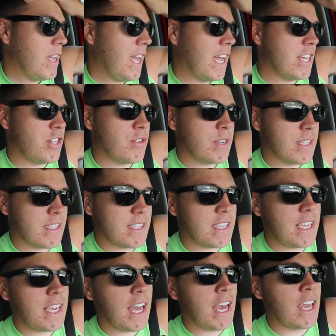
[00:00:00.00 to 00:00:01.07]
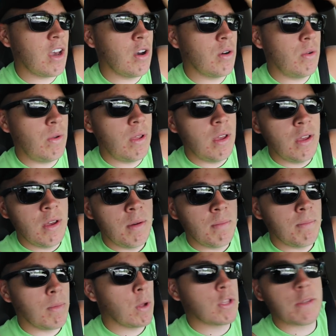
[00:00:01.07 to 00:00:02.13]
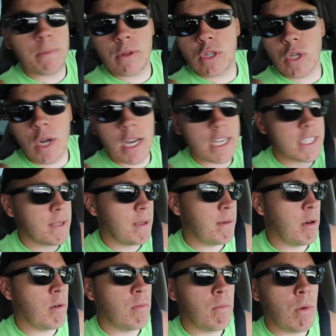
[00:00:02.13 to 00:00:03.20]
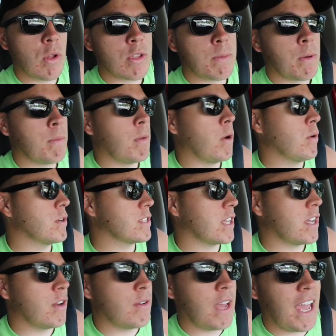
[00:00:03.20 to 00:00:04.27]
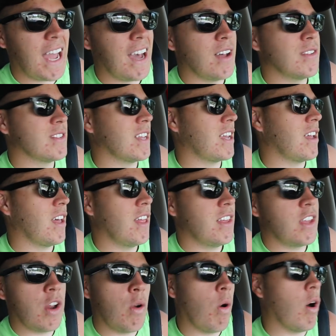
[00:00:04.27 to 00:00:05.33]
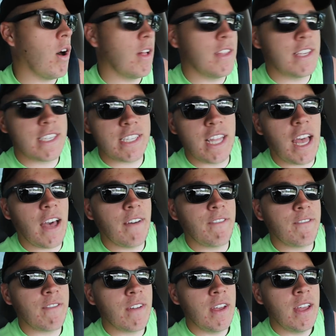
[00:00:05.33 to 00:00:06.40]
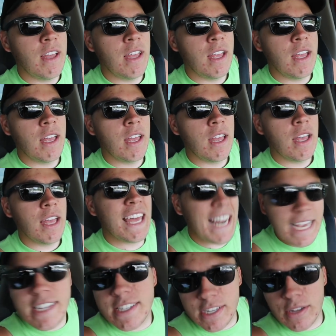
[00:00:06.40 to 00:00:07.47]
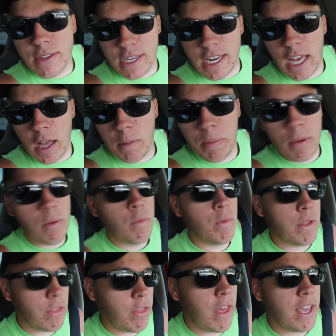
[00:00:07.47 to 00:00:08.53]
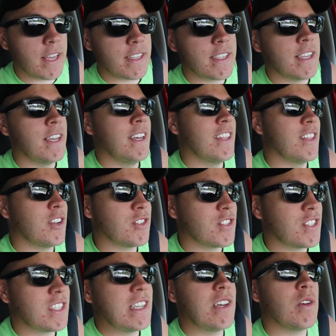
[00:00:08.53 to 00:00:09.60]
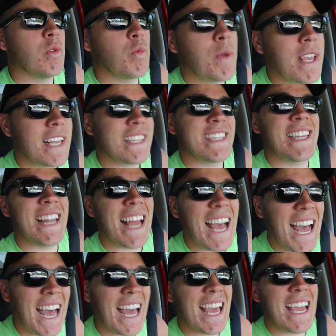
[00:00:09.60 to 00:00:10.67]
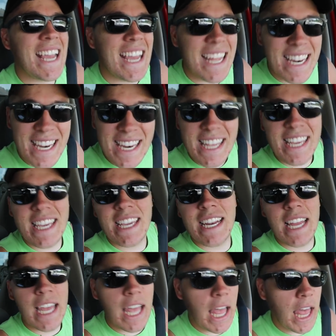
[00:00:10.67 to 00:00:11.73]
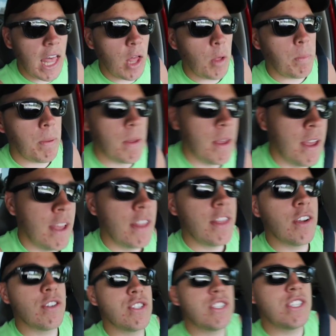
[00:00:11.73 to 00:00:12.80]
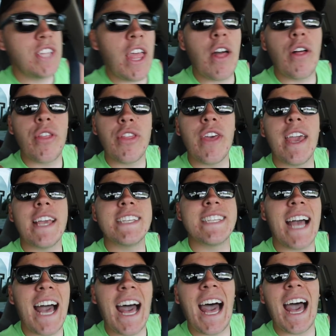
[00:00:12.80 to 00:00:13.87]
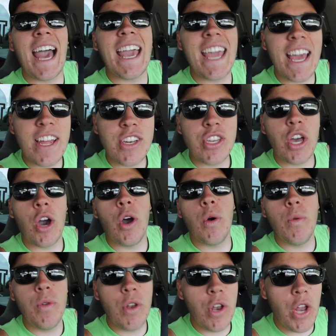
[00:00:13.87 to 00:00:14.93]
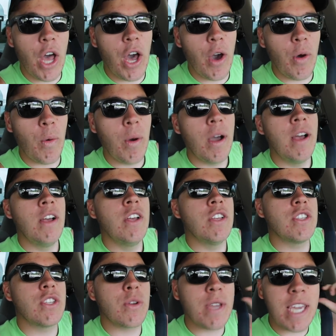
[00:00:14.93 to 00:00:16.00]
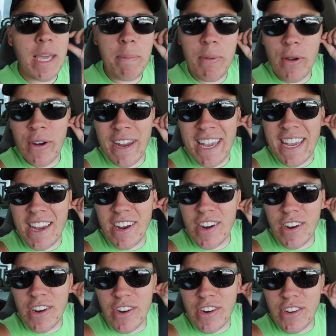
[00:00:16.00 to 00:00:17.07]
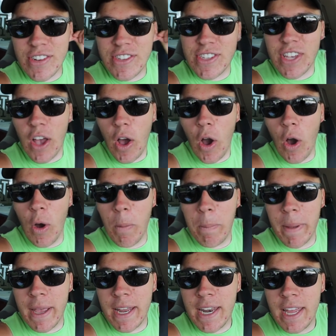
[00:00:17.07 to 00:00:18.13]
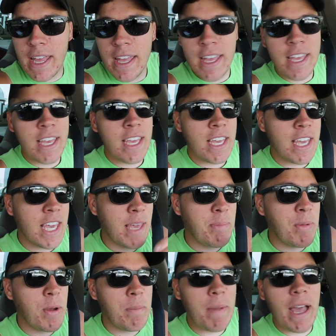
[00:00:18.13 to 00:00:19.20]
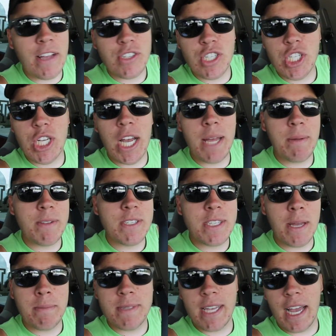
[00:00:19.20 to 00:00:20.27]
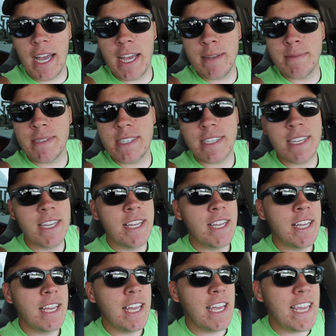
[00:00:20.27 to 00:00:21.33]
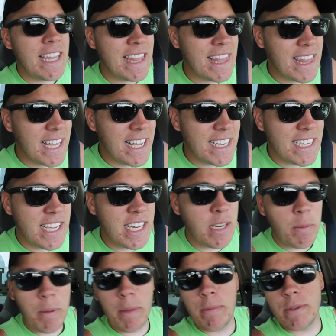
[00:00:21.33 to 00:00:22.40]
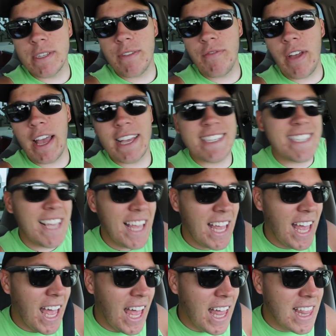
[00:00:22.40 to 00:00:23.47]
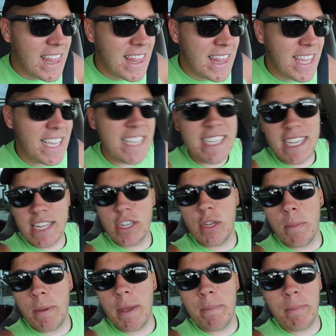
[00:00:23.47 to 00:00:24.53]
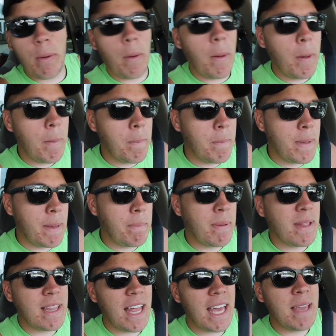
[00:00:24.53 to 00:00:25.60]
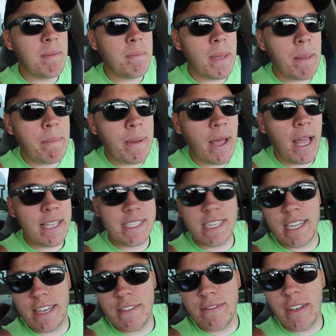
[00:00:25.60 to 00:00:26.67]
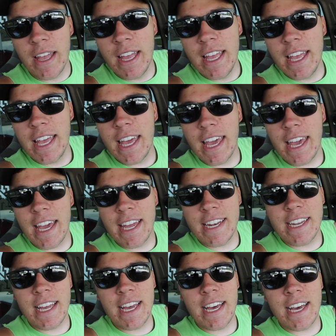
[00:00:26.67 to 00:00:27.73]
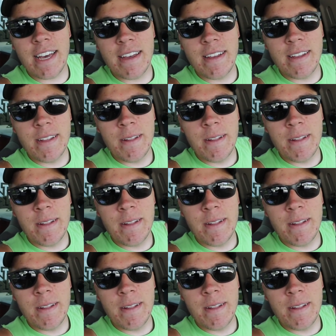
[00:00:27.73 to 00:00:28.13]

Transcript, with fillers: as you can see, I own multiple trucks, I own multiple mowers, I own a house, I you know, all this stuff and I still need help with things. There's still weeks that I need help. There's still things I don't know. So keep your ears open, keep your mouth shut sometimes and listen to people's advice listen to people, be polite, be positive, and uh,